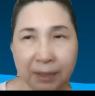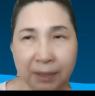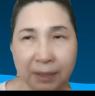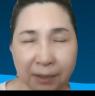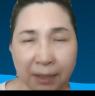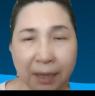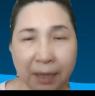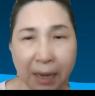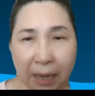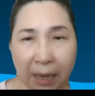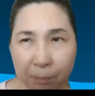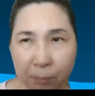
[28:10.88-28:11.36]

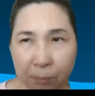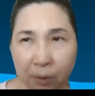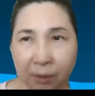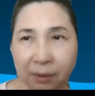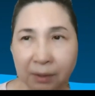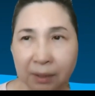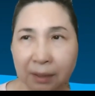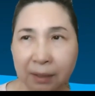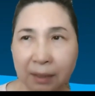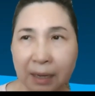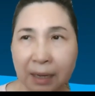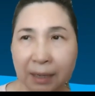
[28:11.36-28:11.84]
I said, I'm
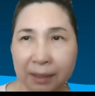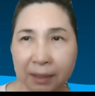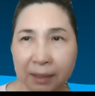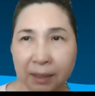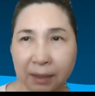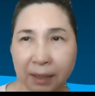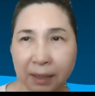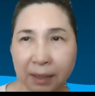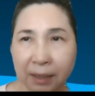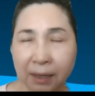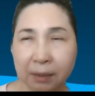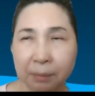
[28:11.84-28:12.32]
not the
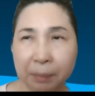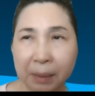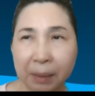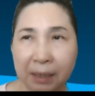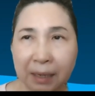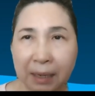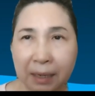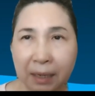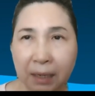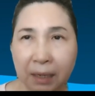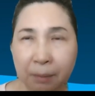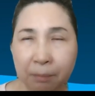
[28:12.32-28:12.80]
architect,
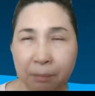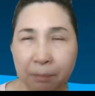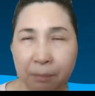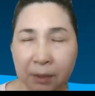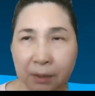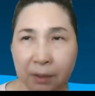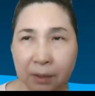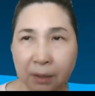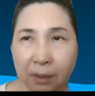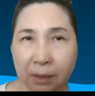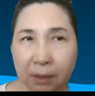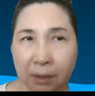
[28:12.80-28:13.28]
but I am
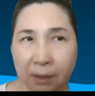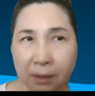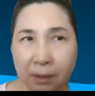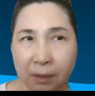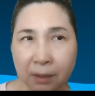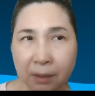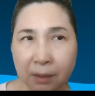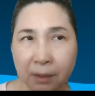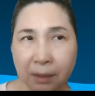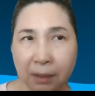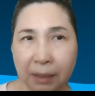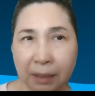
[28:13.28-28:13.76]
the
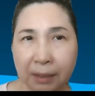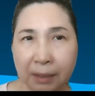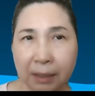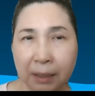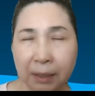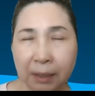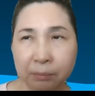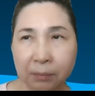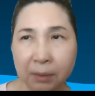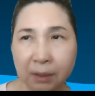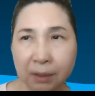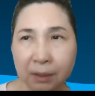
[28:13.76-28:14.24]

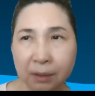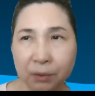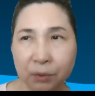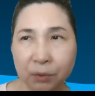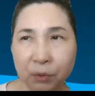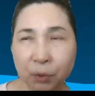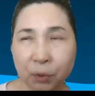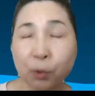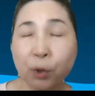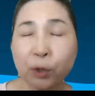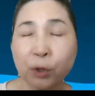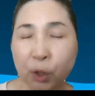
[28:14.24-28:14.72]

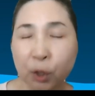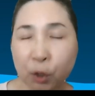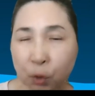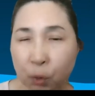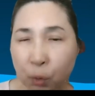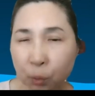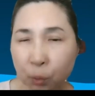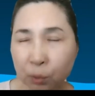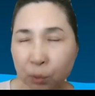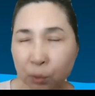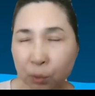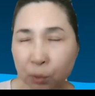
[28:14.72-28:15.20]
so-called the
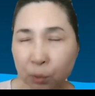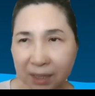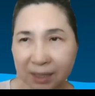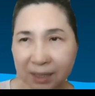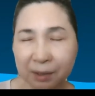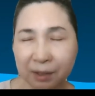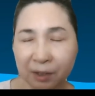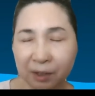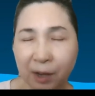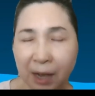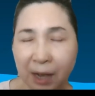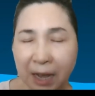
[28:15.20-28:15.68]

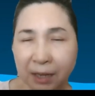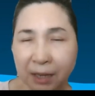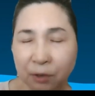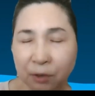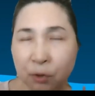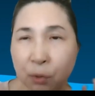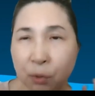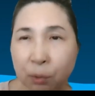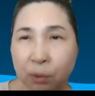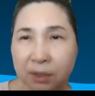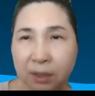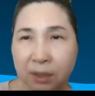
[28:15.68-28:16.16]
user. I
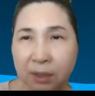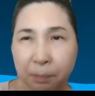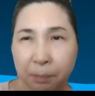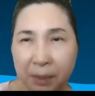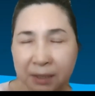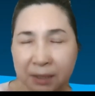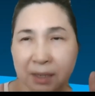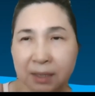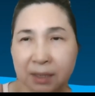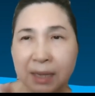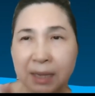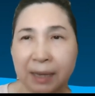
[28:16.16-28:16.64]
use the
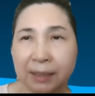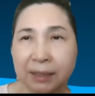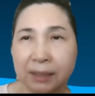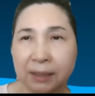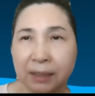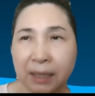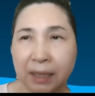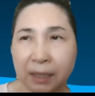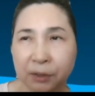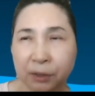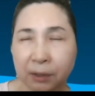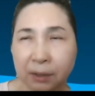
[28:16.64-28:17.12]
business
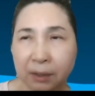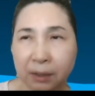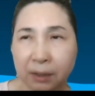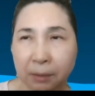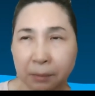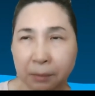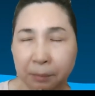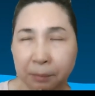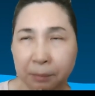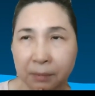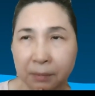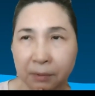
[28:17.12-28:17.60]

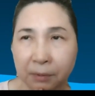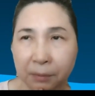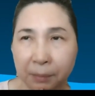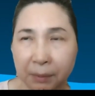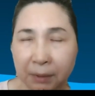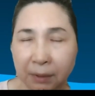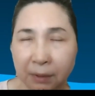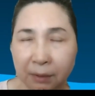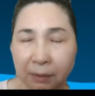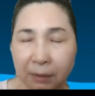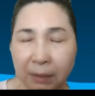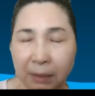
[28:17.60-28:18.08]
architecture.
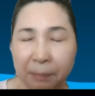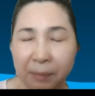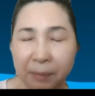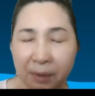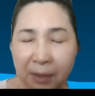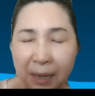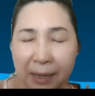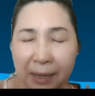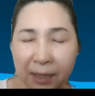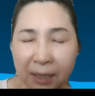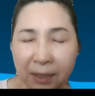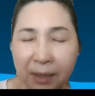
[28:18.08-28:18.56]

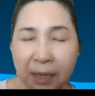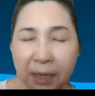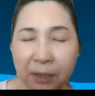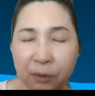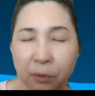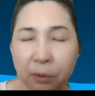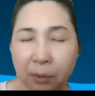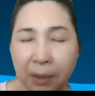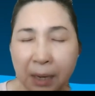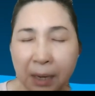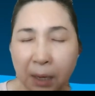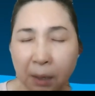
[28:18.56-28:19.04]
I'm
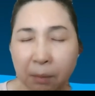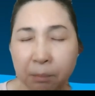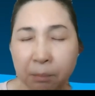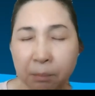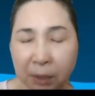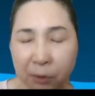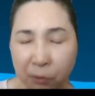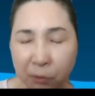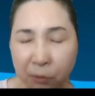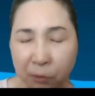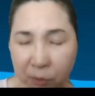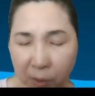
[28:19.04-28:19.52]
architect to help
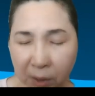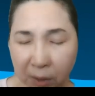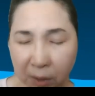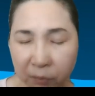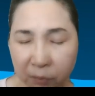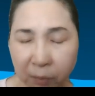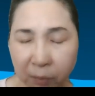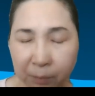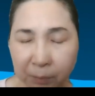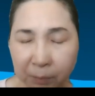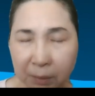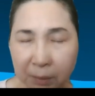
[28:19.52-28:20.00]
me to
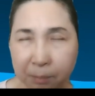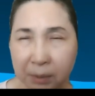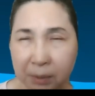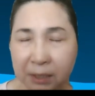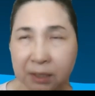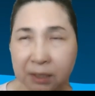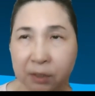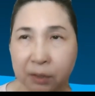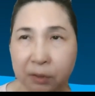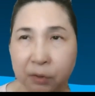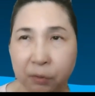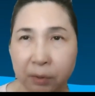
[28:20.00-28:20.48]
transform the
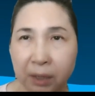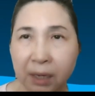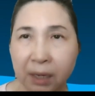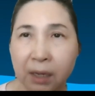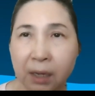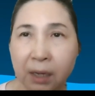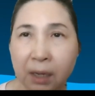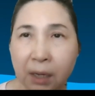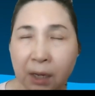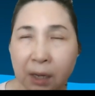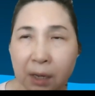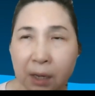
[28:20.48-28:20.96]
business.
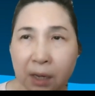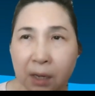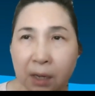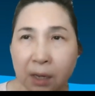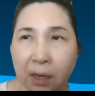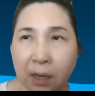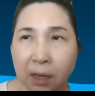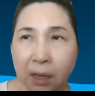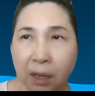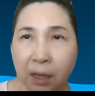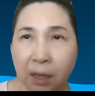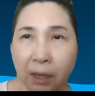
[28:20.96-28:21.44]
Right.
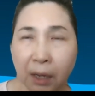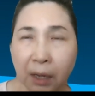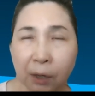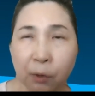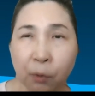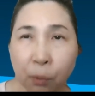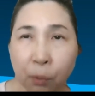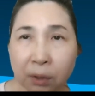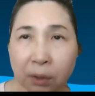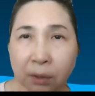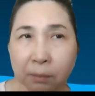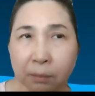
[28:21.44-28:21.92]
A
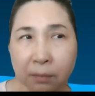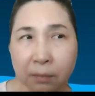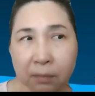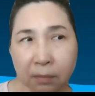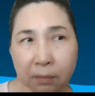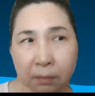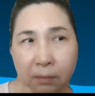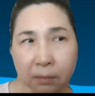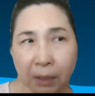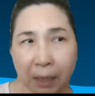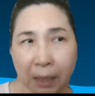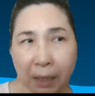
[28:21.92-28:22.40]
good
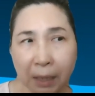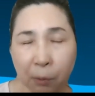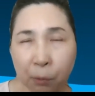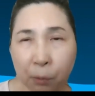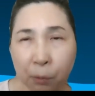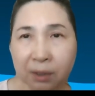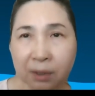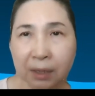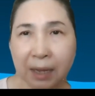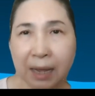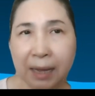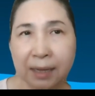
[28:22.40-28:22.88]

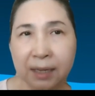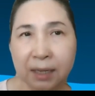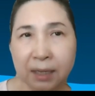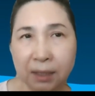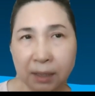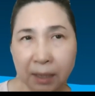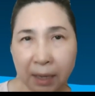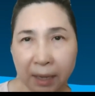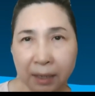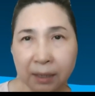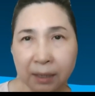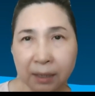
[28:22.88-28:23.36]

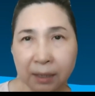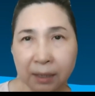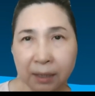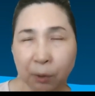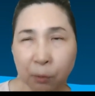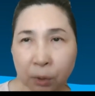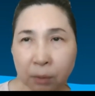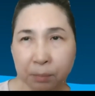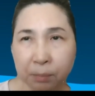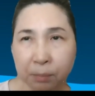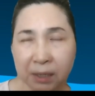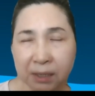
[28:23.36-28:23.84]
architect, a
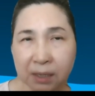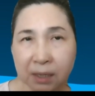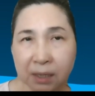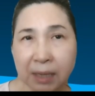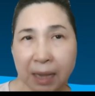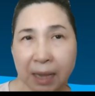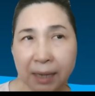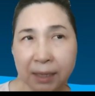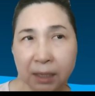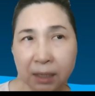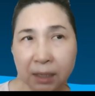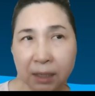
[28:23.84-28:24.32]
good
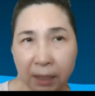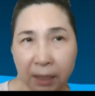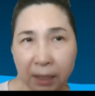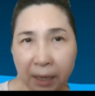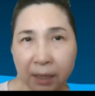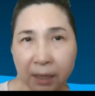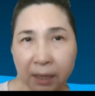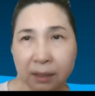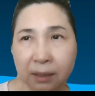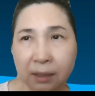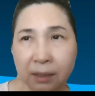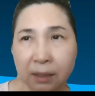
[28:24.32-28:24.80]
business
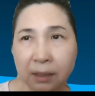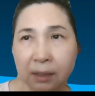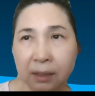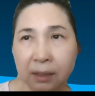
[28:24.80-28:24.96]
architect,